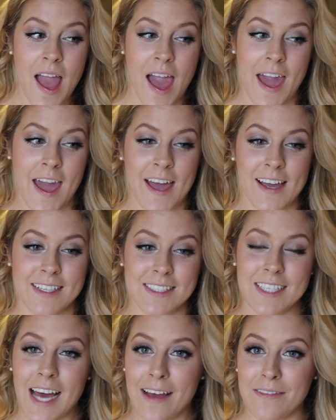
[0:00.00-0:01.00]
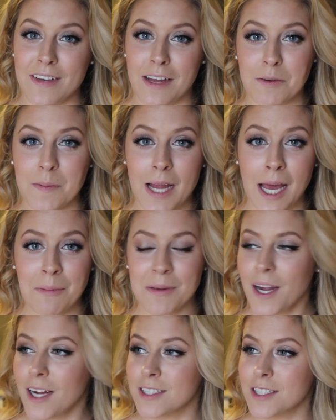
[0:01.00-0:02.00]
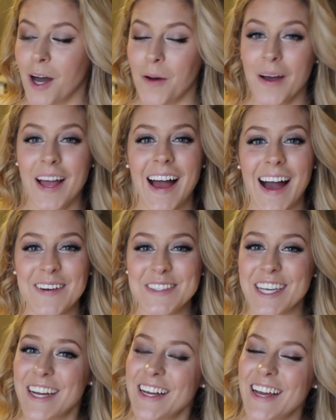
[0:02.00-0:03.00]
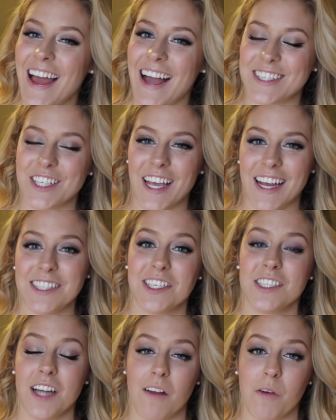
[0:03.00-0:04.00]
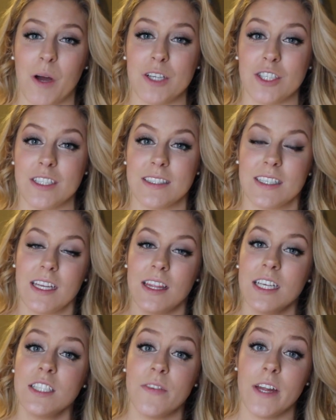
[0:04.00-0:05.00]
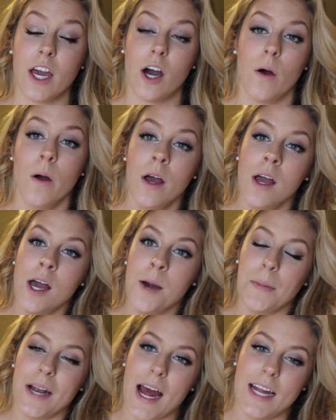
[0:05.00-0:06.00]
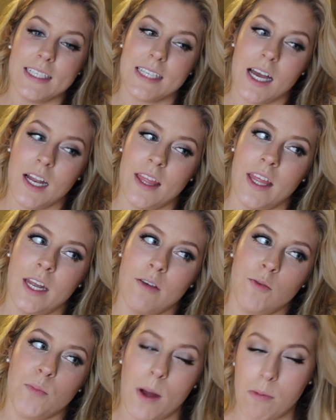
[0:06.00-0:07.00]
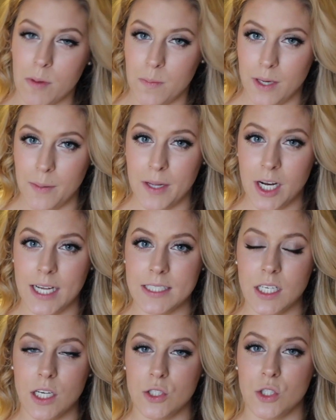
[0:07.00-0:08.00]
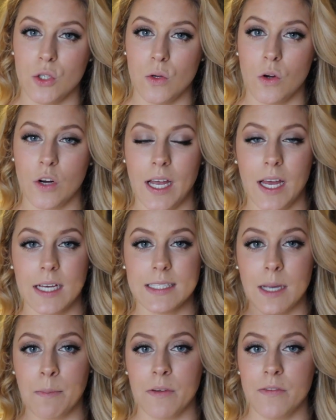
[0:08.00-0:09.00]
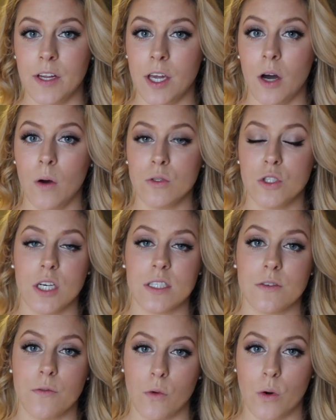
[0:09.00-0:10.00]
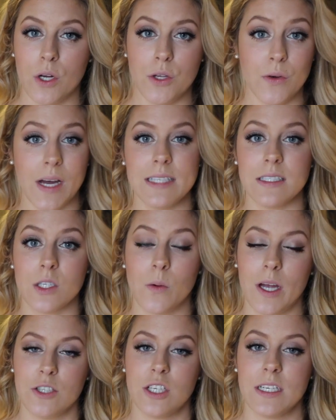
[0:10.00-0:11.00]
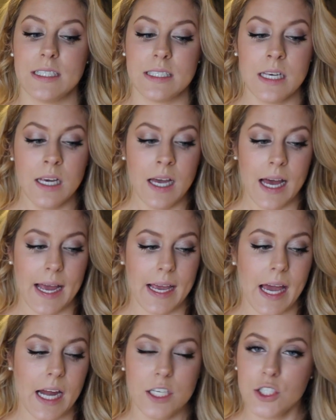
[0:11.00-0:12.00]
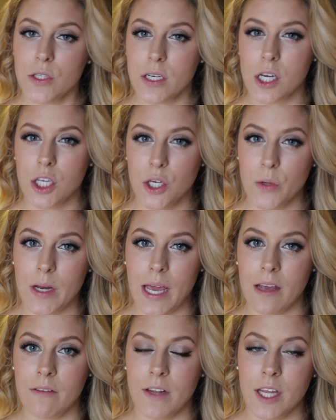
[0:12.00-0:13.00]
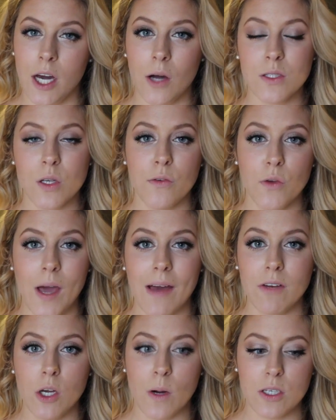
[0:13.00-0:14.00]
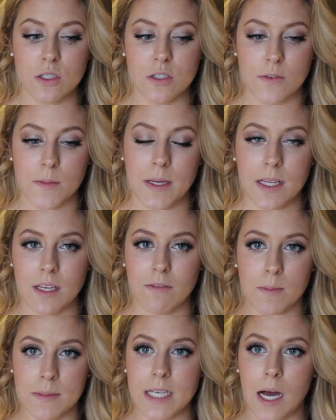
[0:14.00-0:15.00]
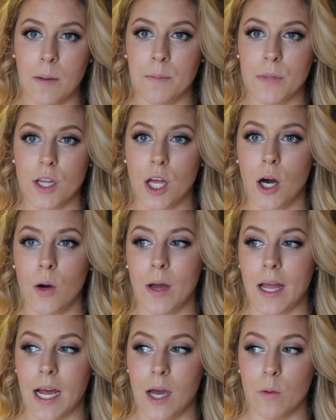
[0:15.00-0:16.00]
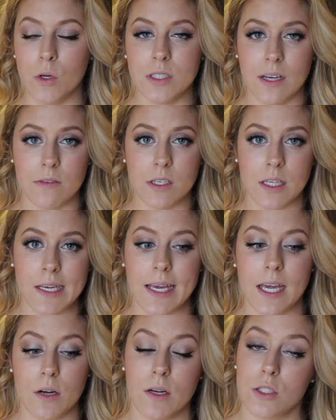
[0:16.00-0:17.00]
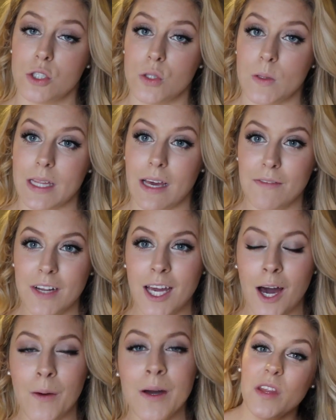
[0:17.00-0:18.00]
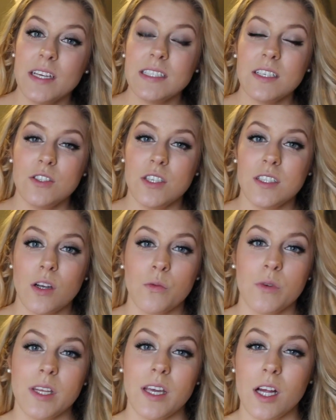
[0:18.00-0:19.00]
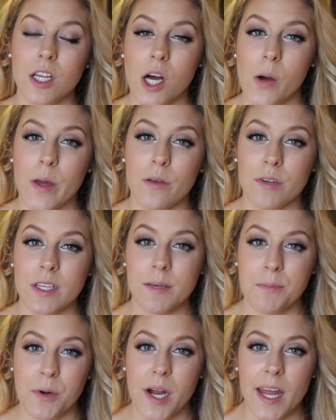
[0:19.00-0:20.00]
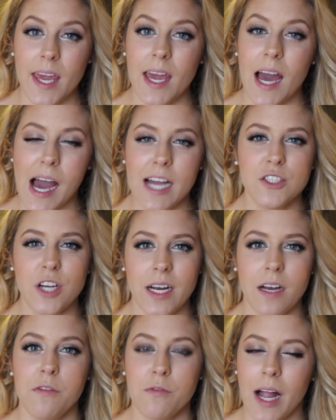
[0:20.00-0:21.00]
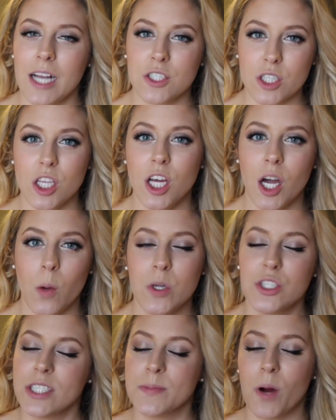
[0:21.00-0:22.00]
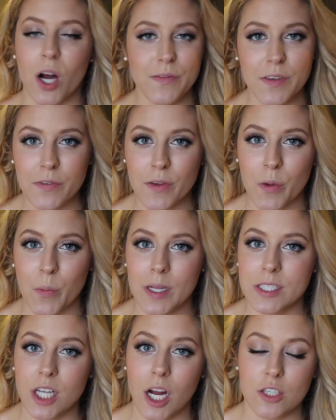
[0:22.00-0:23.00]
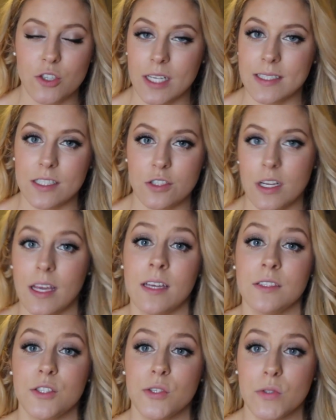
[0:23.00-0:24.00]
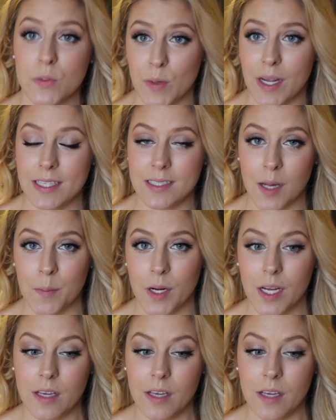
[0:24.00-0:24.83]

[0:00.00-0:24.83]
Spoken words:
and I've never been happier. So I was gonna actually answer a ton of questions in this video, but I decided that it would probably be a better idea to create a separate video just for you guys' questions. I can kind of do like a Q&A video. So if you have any questions for me, leave them down below and I will definitely get around to doing that video. So this is just a really glowy, really pretty, hydrated, fresh look, which is perfect for the winter, transitioning into spring and summer